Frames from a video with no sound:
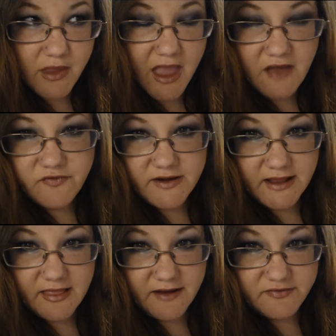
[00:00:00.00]

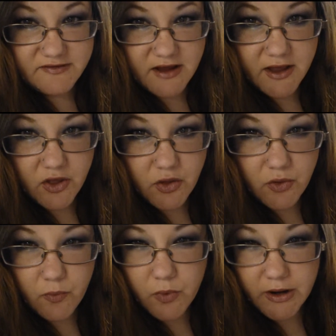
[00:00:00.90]
everyday
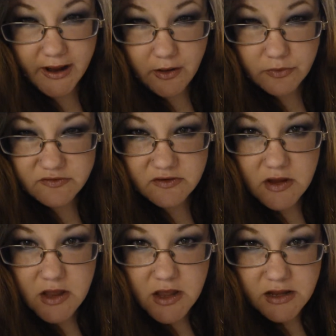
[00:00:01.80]
lifestyle workout,
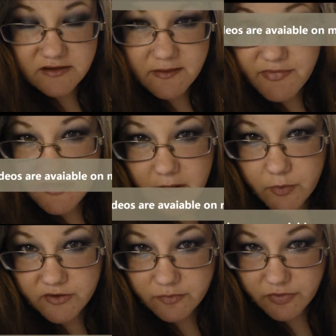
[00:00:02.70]
something that
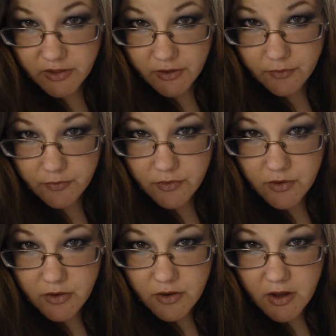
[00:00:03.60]
works with you,
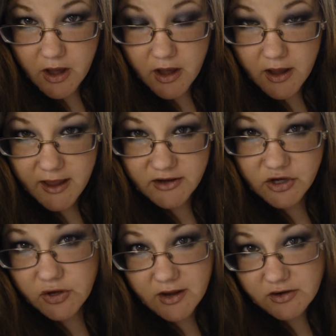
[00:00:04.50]

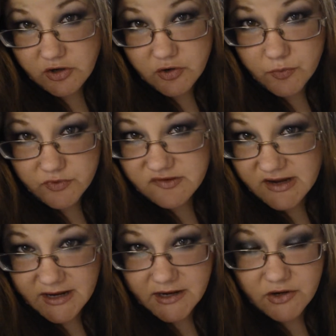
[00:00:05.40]
and your
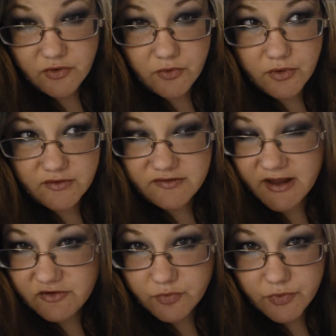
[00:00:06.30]
routine, your
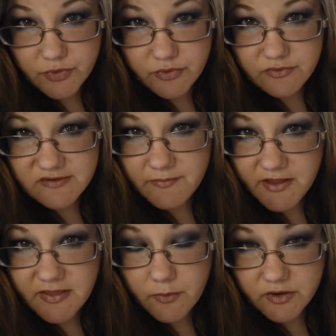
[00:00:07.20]
schedule,
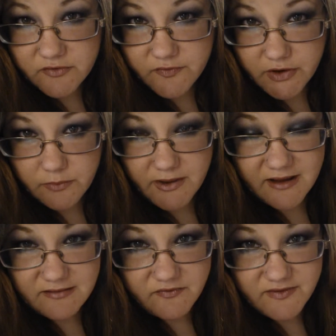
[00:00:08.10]
something that works for you.
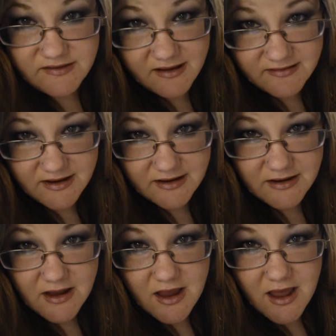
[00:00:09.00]
Because if it doesn't,
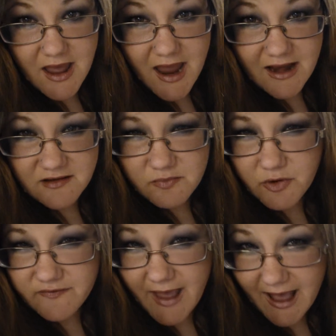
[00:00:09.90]
and it's
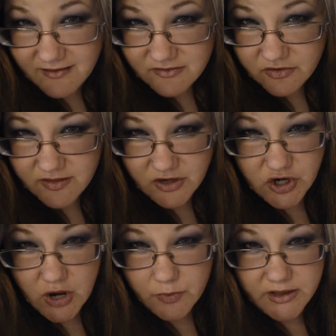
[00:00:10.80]
more of a hassle, then you're
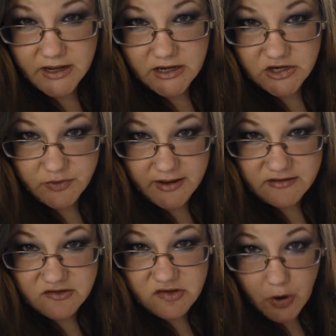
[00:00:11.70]
not really going to do
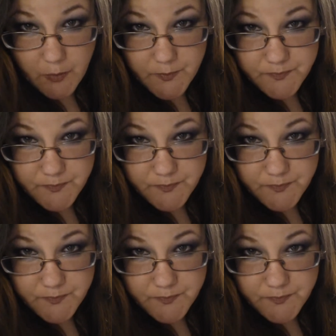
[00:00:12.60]
it. So